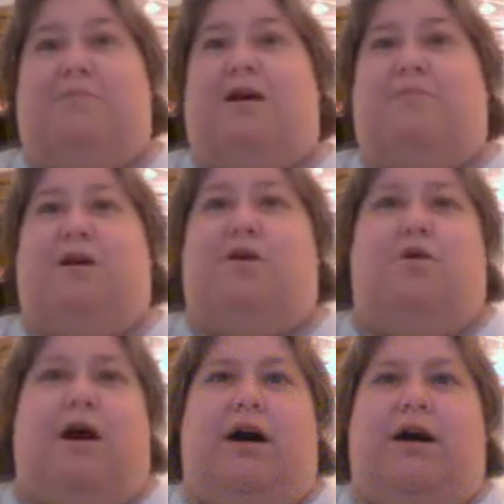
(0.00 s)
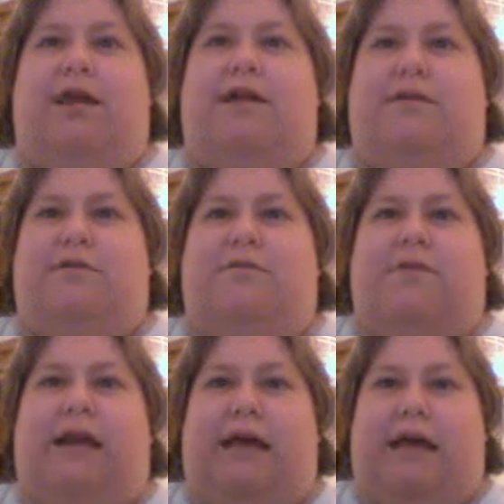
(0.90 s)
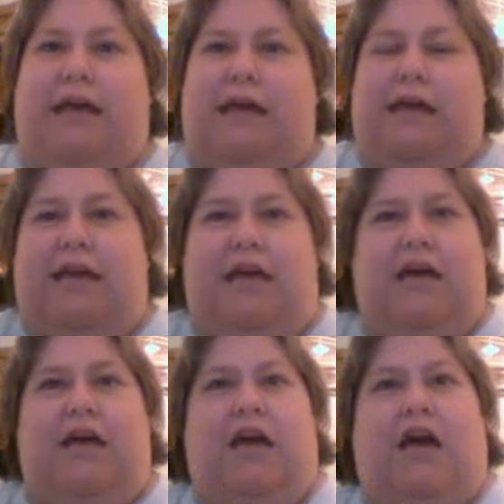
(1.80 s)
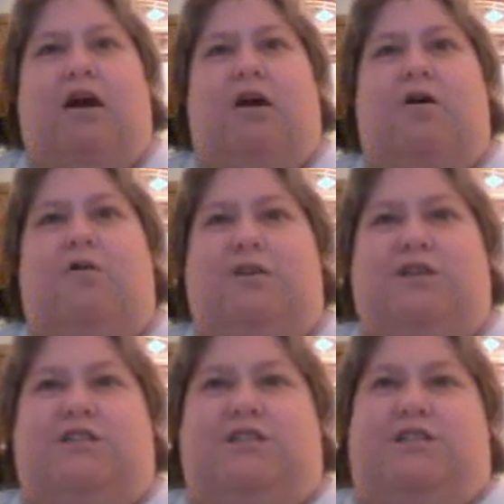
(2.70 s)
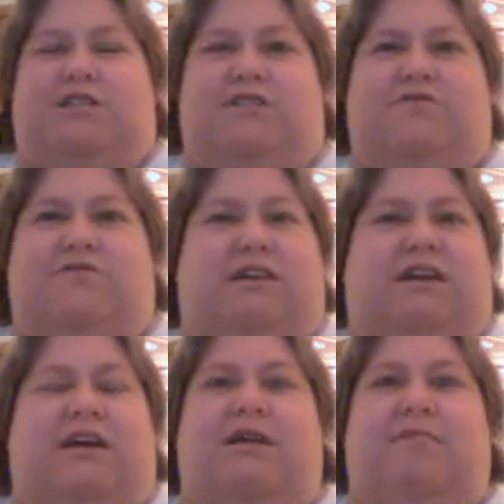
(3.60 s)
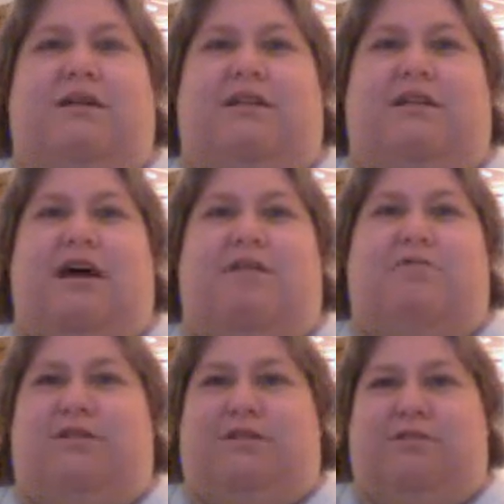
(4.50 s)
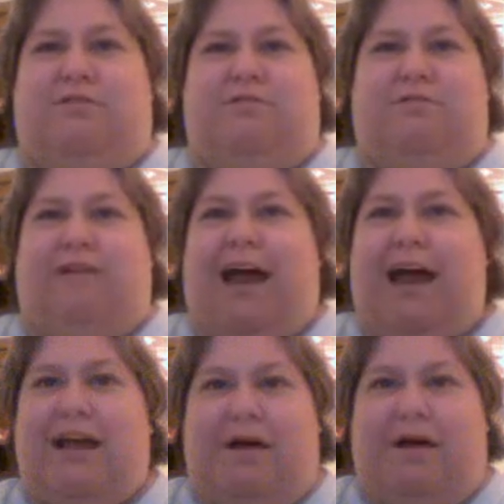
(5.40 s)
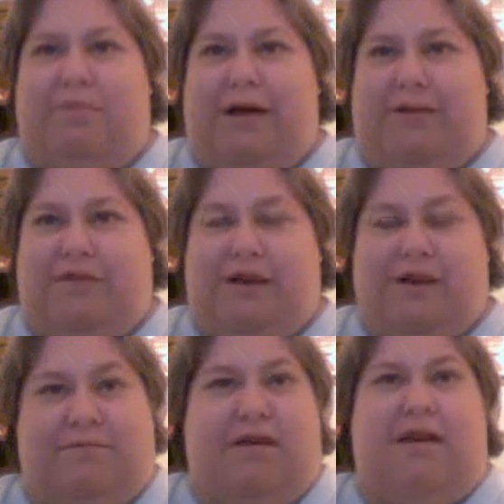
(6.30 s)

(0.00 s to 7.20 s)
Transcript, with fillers: But I mean, oh god, it is funny. Holy Jesus, it's funny. I mean, I was cracking up laughing.